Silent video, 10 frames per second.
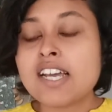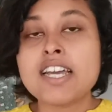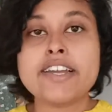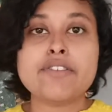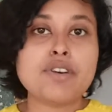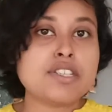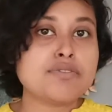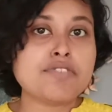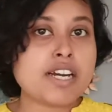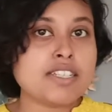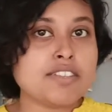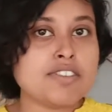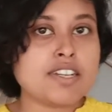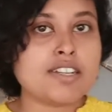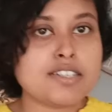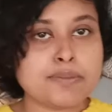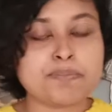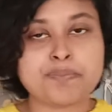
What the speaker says: it was very difficult.